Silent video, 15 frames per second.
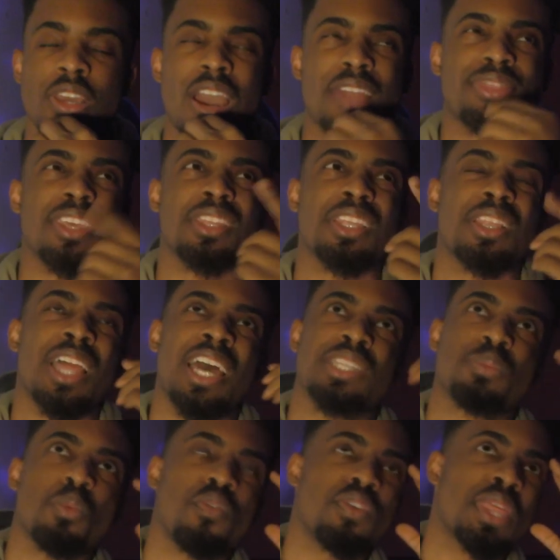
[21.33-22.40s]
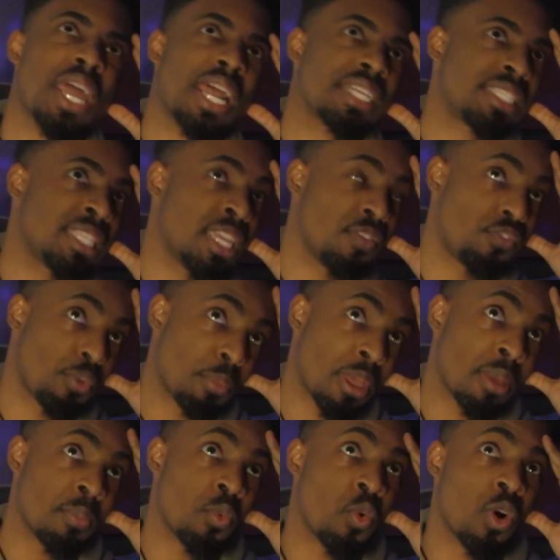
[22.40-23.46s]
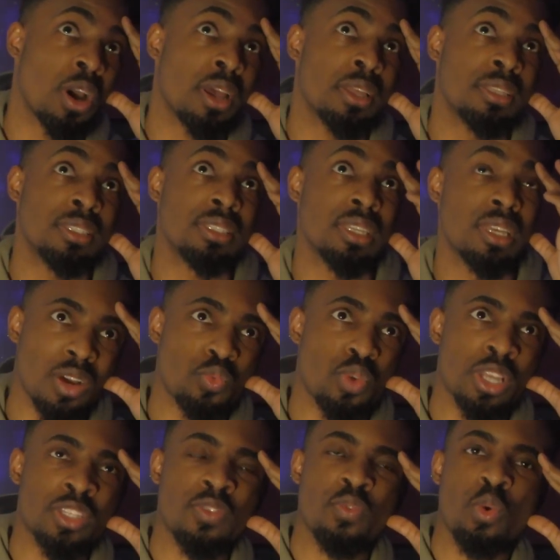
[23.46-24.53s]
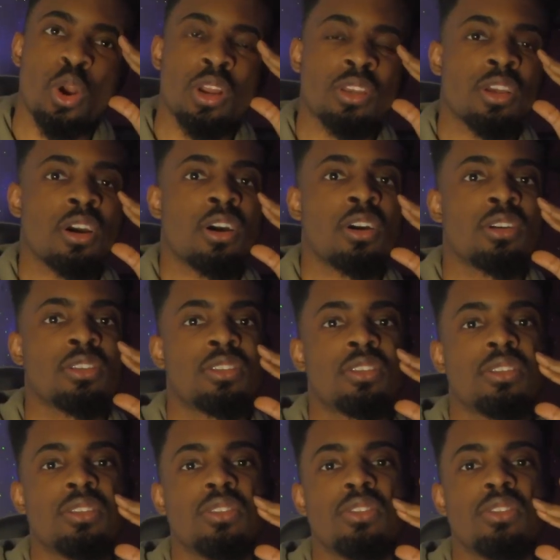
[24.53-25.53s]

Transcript: I think the last movie that I seen from him was Reservoir Dogs.